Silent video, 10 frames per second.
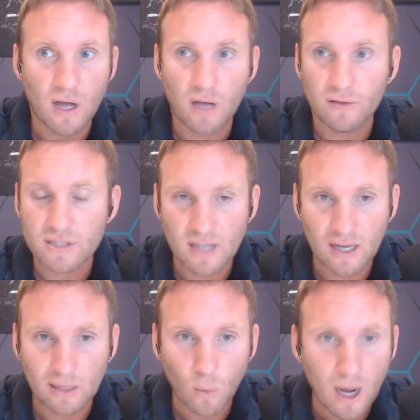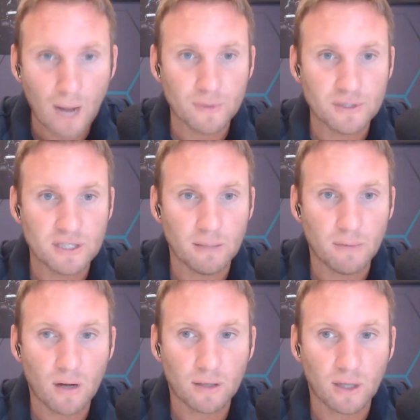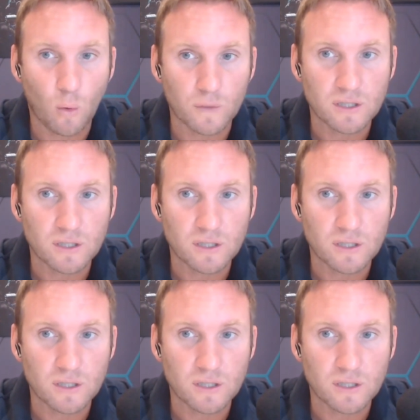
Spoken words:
understanding what happens in the market all